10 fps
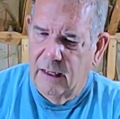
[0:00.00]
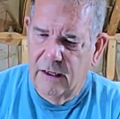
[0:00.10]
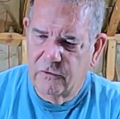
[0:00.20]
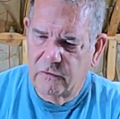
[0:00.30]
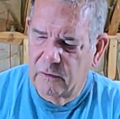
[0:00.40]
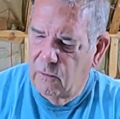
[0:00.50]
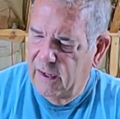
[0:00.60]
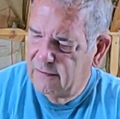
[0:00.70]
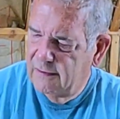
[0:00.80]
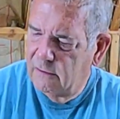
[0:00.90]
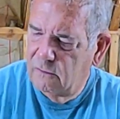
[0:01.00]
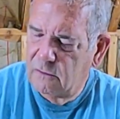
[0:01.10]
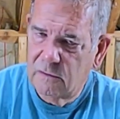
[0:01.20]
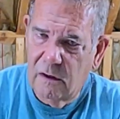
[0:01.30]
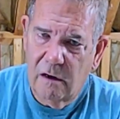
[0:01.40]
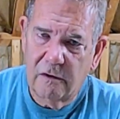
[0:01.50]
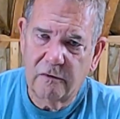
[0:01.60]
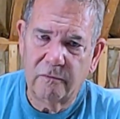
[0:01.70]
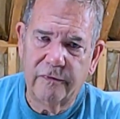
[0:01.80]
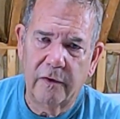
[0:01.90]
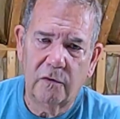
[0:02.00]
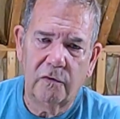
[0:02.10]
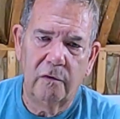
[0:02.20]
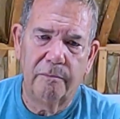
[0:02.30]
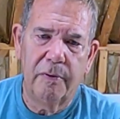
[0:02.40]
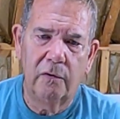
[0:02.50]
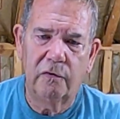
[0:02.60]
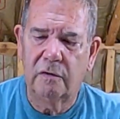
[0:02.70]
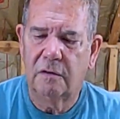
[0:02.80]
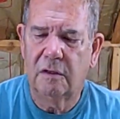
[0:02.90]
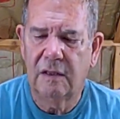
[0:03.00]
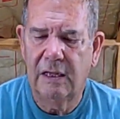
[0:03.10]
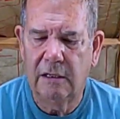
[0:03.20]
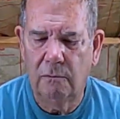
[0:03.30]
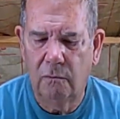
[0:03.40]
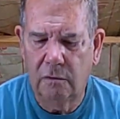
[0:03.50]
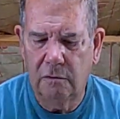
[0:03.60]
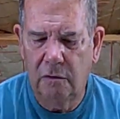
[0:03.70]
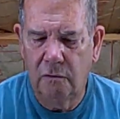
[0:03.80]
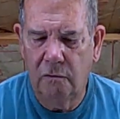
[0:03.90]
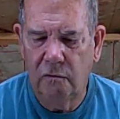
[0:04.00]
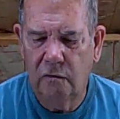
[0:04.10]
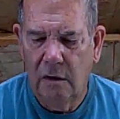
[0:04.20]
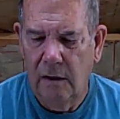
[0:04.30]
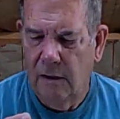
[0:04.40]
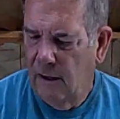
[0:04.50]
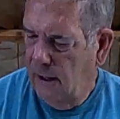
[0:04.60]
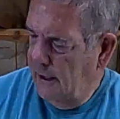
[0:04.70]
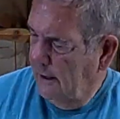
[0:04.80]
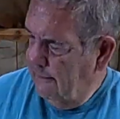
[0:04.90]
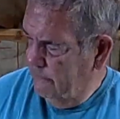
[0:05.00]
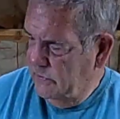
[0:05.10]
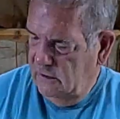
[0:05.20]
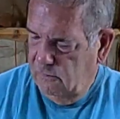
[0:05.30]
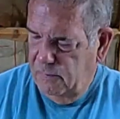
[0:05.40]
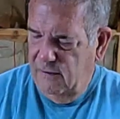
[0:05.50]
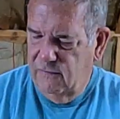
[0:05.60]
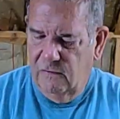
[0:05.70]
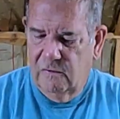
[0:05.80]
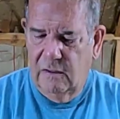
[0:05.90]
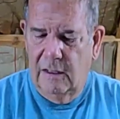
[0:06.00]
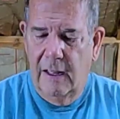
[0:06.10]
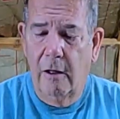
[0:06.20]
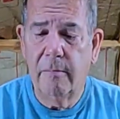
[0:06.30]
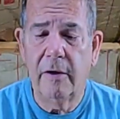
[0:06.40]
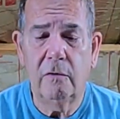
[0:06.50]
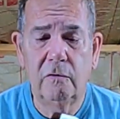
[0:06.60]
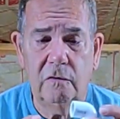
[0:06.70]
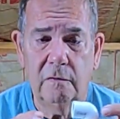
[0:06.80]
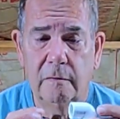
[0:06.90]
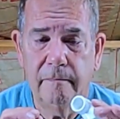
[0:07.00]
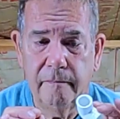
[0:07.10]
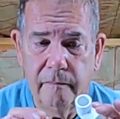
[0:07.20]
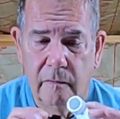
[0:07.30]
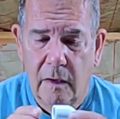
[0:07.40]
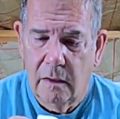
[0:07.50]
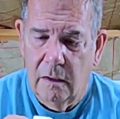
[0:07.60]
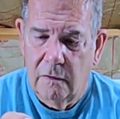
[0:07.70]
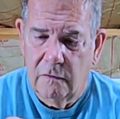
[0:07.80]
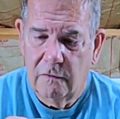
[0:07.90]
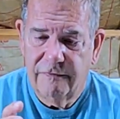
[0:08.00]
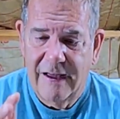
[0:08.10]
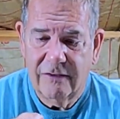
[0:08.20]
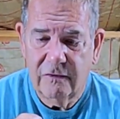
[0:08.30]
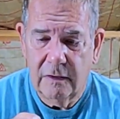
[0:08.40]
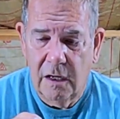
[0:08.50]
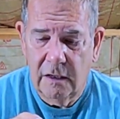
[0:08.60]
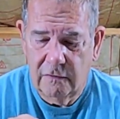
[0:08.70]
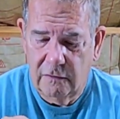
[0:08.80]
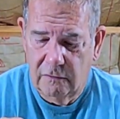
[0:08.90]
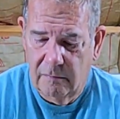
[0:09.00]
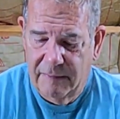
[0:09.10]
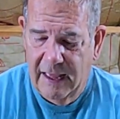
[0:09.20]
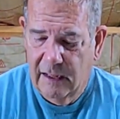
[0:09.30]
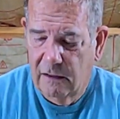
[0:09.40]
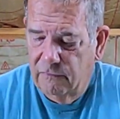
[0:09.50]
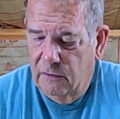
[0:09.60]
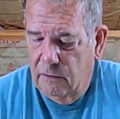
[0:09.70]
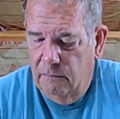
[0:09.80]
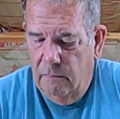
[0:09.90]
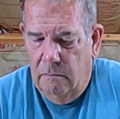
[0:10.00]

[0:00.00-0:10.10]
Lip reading: interesting ways. Now, there are some folks who have posted that they will use these PVC elbows to fasten onto the back of the